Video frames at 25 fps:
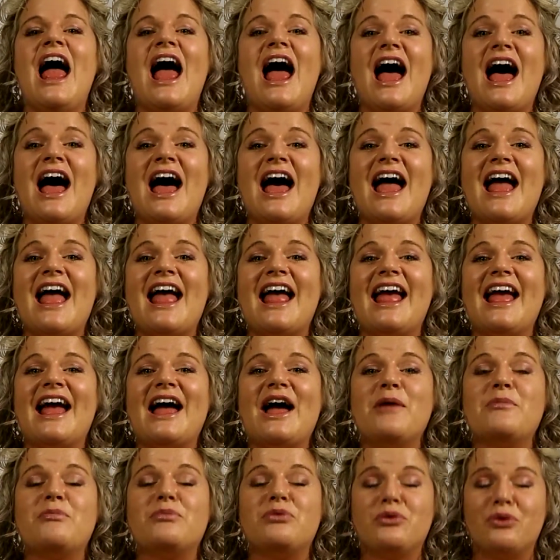
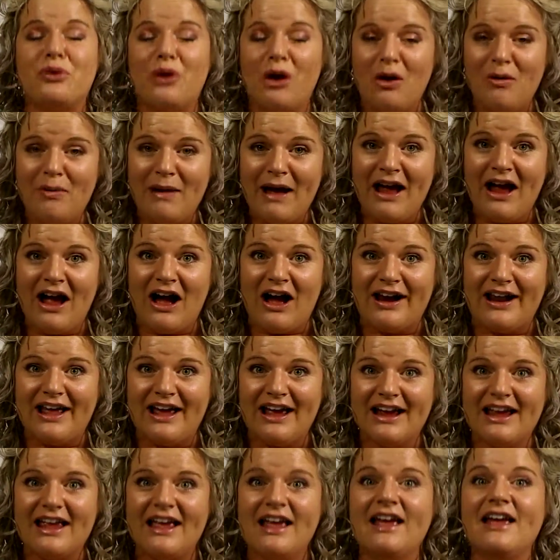a
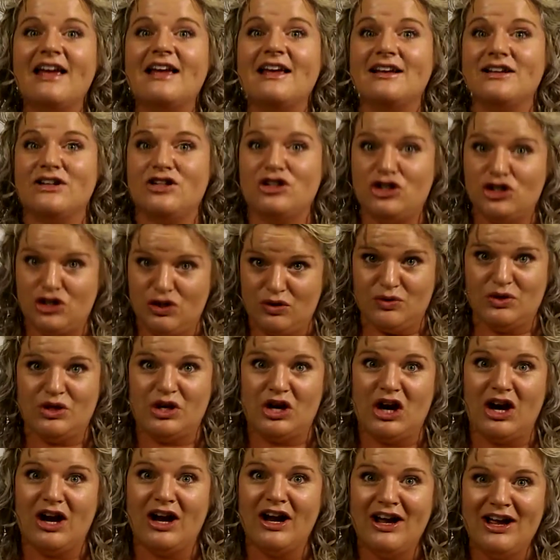probiotic
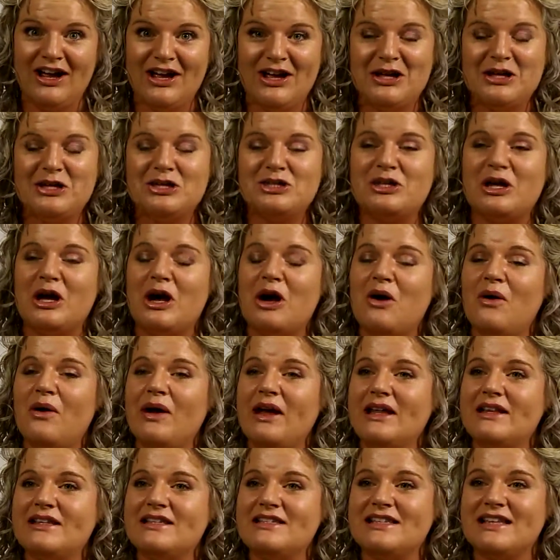junior. So
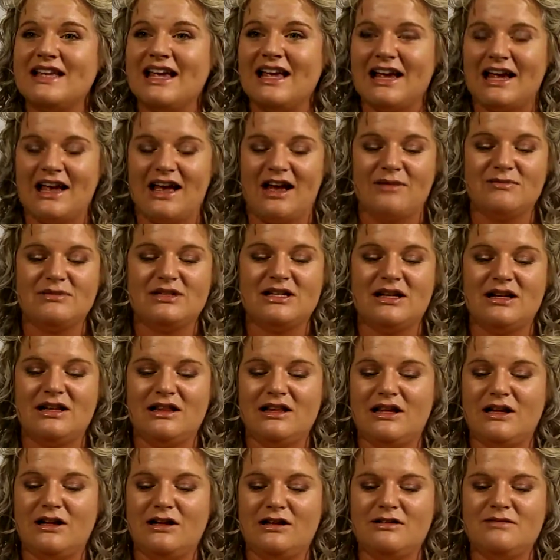it comes in a
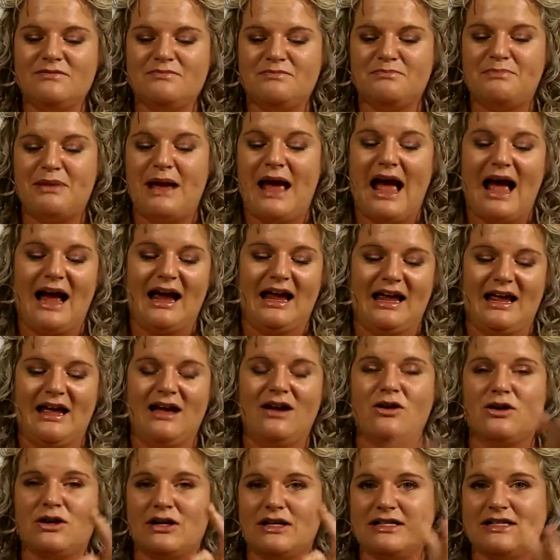little
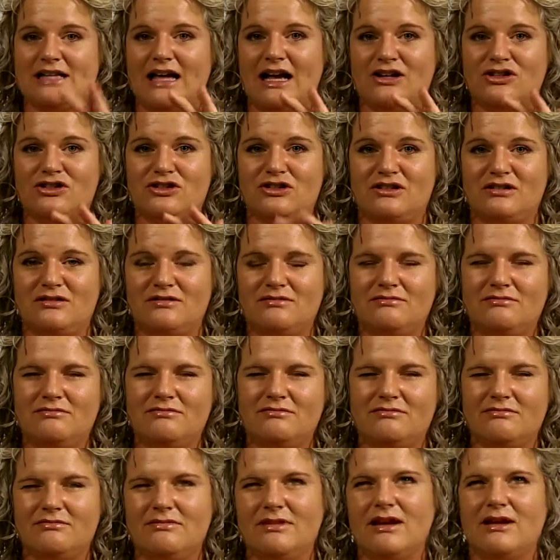packet or a satchel
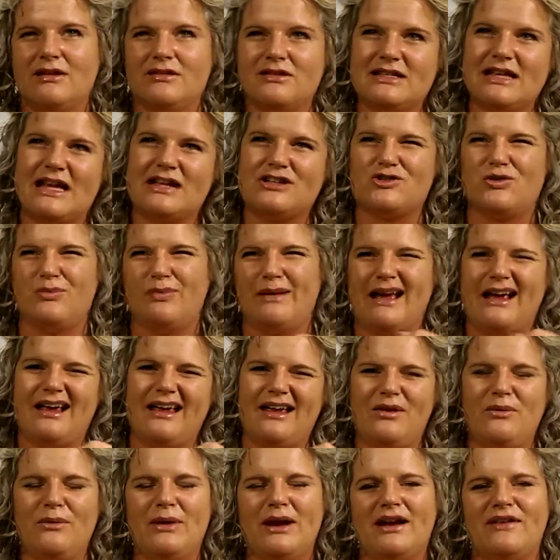
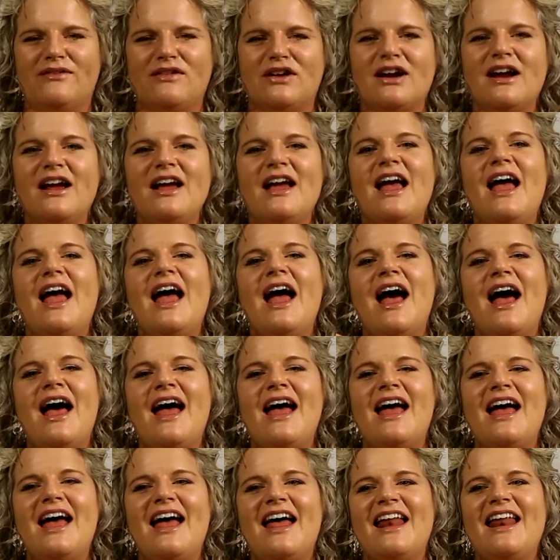packet, whatever.
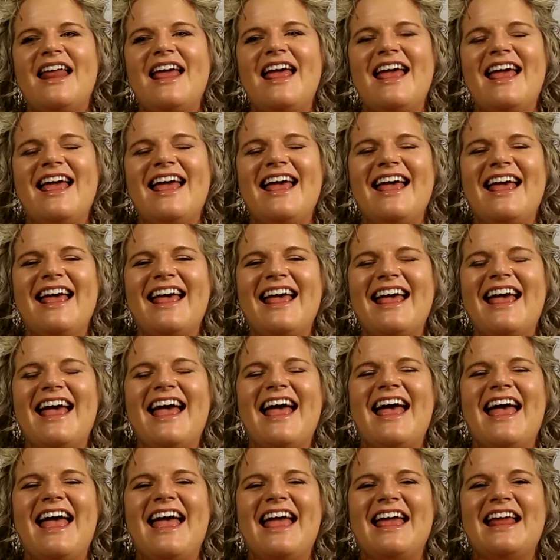And
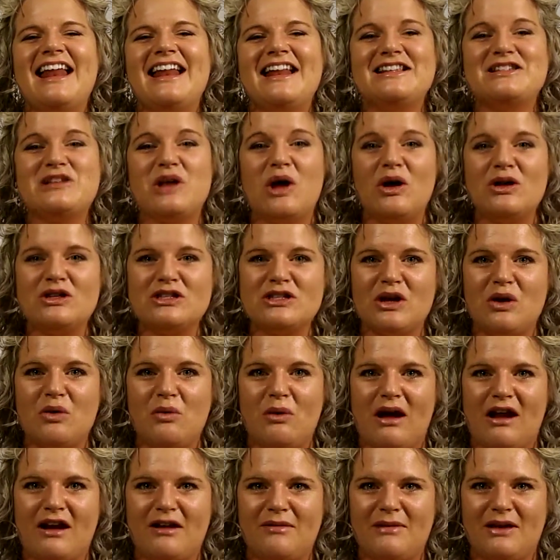it is also
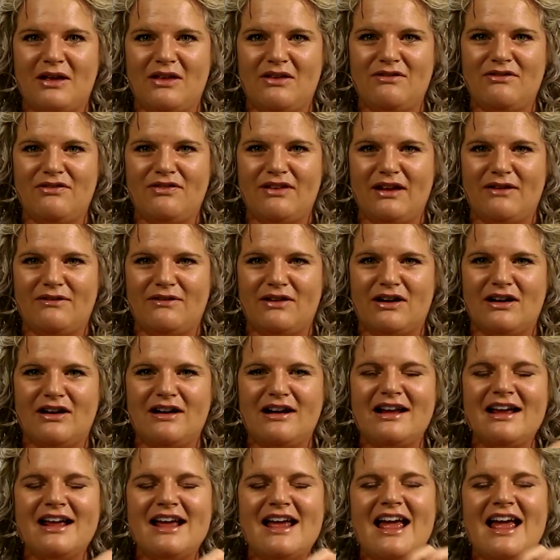watermelon flavored.